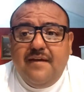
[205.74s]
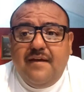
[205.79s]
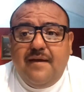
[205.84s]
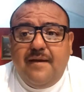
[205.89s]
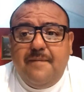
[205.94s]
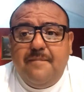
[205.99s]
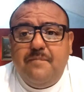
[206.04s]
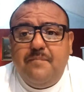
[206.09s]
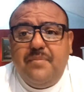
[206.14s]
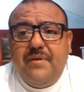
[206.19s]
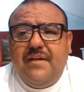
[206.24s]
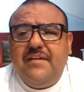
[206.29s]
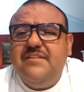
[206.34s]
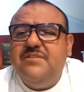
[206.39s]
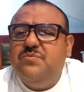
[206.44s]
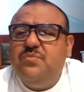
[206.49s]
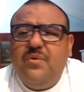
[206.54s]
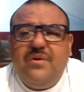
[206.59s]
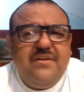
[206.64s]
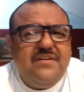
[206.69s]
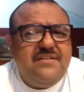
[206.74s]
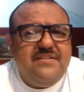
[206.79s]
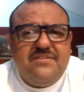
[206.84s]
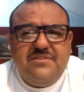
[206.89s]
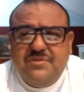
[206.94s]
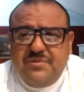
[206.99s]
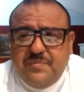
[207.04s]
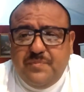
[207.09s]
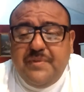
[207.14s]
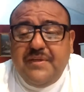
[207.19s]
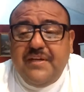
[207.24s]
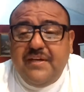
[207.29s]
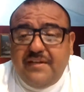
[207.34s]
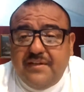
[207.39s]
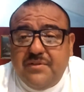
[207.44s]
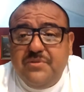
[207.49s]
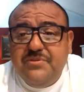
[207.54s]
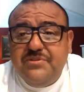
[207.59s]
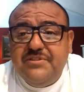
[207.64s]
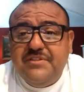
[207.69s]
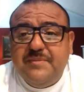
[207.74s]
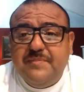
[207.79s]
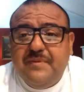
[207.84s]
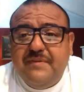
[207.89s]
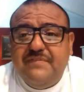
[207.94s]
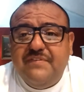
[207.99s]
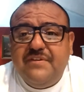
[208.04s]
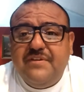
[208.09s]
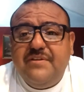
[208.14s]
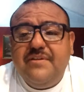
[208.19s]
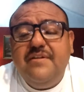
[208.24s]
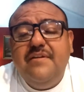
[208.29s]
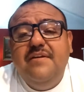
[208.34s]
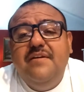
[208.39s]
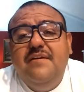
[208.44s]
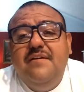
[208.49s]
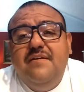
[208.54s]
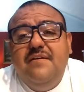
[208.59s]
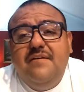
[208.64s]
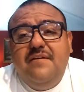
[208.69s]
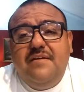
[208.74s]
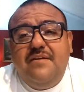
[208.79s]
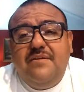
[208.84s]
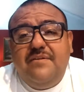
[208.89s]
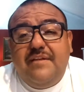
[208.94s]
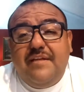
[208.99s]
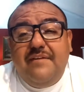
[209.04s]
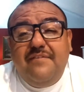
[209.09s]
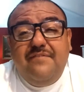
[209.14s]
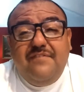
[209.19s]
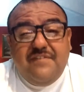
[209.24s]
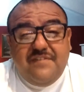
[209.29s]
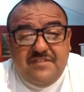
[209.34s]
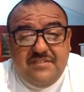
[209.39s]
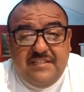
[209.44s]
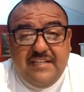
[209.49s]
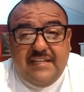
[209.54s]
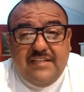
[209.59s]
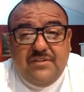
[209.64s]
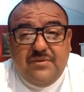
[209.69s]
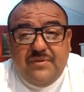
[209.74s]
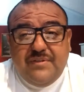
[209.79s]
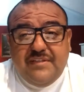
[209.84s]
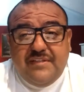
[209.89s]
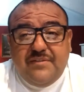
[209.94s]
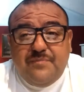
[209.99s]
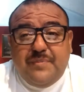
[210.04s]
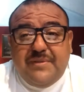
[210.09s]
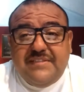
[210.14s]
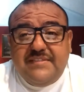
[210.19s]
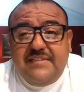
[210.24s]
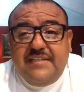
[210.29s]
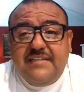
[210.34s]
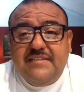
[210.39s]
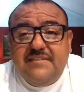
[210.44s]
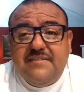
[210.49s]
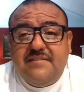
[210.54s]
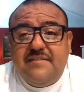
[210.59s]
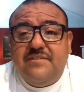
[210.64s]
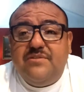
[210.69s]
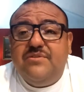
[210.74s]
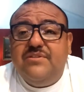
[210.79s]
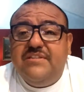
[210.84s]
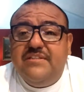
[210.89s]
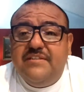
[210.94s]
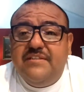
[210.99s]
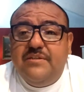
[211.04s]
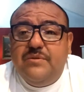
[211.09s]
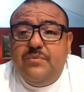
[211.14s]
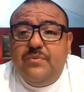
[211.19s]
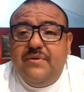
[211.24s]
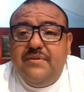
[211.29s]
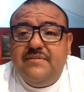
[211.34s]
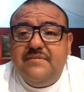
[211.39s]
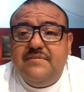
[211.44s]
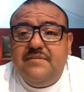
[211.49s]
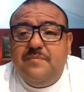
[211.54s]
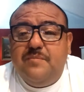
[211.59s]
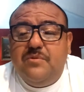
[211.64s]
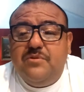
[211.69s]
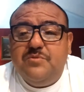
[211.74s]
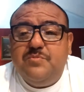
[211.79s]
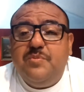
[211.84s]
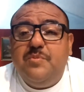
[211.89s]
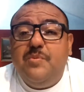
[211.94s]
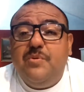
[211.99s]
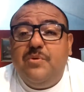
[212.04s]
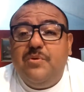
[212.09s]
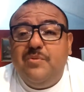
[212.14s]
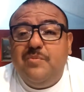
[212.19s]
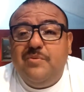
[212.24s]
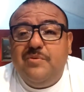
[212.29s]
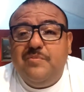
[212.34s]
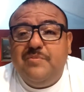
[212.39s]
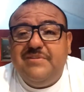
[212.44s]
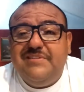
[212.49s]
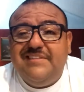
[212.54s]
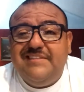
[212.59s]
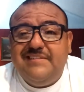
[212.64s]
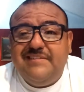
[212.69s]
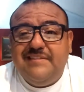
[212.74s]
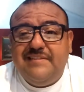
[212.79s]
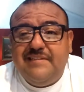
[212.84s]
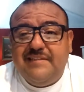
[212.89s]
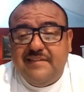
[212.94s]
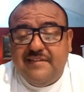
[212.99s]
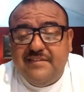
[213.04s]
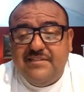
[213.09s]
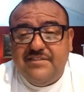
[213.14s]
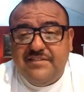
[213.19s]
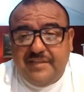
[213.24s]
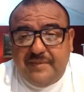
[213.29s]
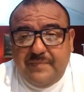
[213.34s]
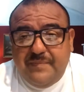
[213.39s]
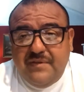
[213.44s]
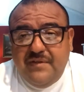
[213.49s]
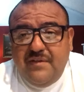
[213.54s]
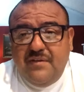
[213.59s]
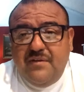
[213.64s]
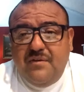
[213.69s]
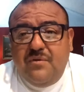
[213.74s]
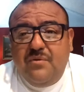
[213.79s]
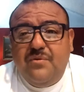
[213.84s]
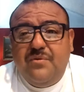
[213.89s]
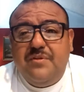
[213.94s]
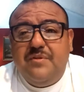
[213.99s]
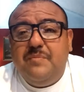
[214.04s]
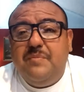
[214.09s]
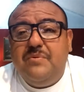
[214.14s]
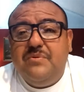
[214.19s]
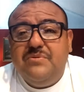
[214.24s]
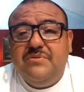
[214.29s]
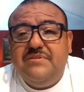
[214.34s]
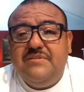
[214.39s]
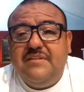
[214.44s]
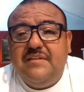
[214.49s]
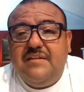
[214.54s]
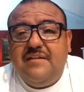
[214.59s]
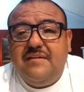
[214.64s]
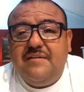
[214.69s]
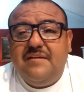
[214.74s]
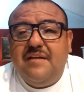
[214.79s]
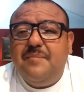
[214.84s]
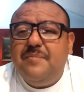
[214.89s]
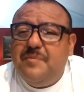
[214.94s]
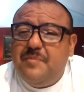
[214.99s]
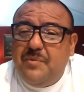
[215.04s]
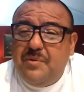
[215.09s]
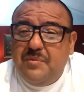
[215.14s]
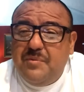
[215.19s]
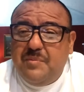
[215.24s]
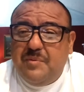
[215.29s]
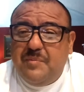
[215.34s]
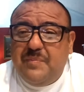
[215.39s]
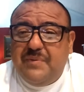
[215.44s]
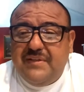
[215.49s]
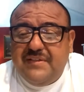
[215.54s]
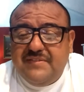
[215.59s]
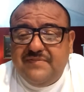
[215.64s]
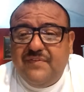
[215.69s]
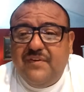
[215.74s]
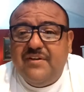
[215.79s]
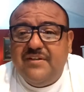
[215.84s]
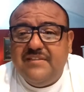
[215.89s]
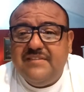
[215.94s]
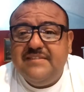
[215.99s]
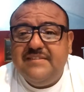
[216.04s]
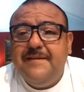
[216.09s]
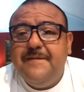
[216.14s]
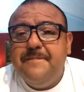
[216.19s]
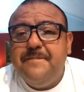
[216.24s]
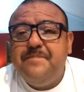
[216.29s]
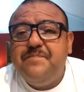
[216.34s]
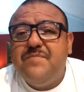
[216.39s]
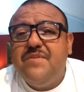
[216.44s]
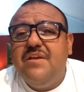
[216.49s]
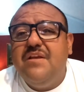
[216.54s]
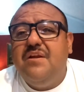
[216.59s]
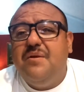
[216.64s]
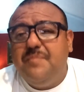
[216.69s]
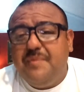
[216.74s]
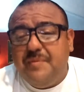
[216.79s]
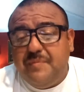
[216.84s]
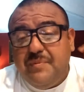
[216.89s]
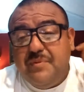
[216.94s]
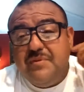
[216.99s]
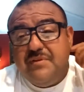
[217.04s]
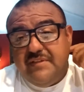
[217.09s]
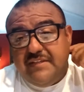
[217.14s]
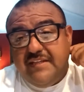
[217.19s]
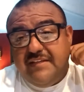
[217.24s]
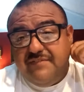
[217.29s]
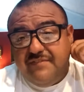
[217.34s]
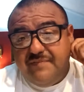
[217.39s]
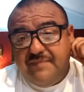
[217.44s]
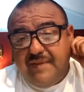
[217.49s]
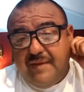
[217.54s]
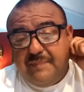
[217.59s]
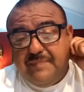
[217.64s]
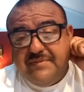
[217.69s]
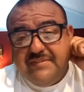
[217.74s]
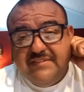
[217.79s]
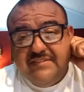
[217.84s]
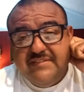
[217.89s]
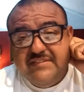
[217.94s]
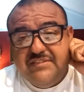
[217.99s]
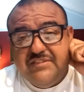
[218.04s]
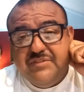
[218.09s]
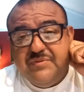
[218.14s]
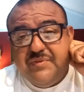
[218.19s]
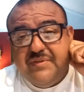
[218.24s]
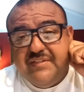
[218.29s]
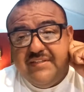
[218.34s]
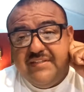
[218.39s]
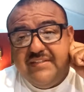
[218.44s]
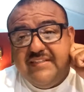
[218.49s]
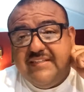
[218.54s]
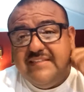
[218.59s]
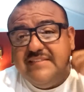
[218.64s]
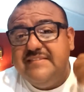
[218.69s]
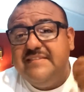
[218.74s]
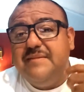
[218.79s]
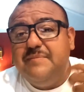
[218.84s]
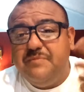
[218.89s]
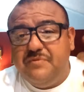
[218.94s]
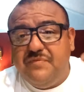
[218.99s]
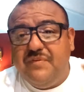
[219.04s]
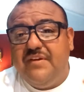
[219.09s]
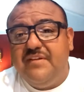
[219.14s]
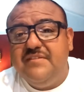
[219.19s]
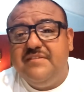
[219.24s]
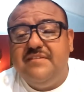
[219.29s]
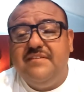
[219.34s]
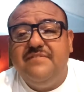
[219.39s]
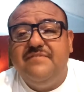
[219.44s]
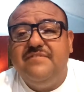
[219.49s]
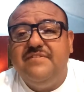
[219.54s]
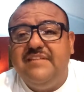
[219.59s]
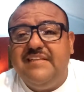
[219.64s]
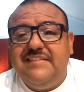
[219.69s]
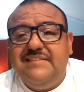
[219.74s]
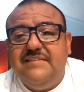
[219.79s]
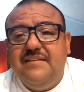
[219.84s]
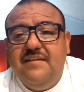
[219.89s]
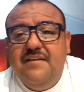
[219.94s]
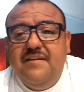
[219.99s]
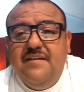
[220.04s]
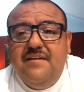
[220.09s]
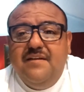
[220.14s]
But I just wanted to be on a cruise ship. I figured, they even said it during their presentation, the utility was the most promotable position in the ship, or the most, not promotable, but as far as, people leave from that position to do other things and they move on to different things.